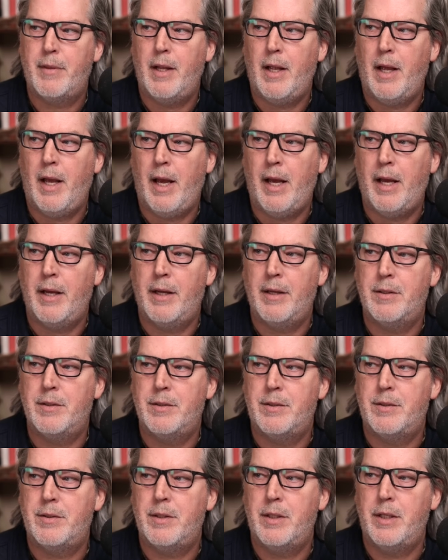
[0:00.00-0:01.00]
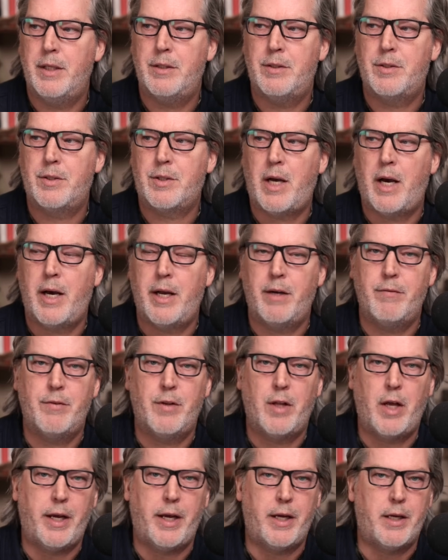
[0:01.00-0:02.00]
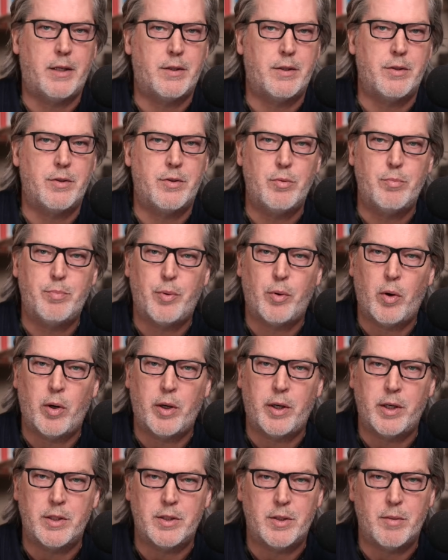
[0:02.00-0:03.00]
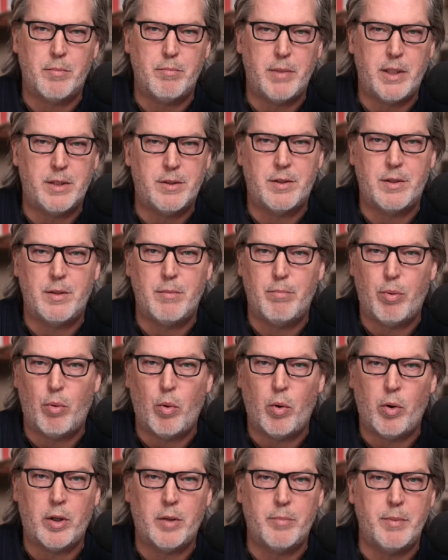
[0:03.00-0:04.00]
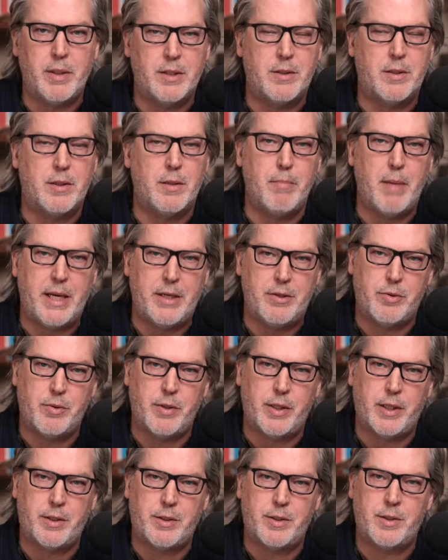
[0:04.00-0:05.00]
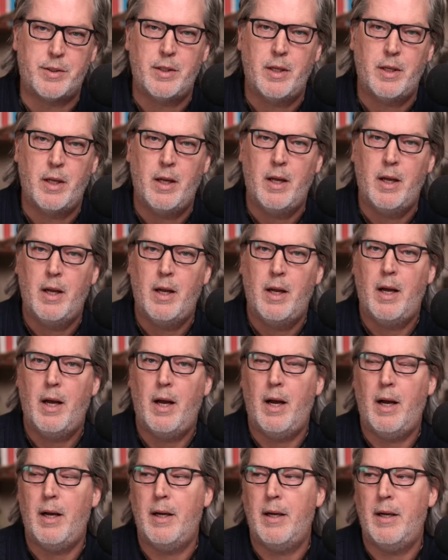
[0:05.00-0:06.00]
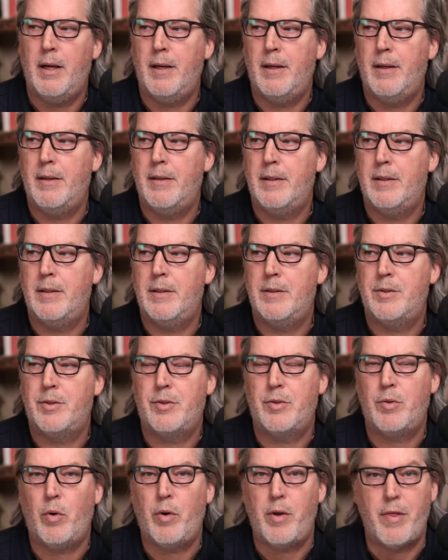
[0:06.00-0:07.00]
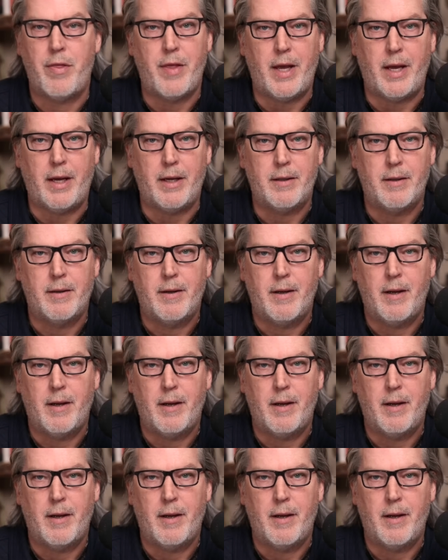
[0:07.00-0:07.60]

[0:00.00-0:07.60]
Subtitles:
And it's kind of like the superorganism meets the Borg meets the Matrix sort of thing.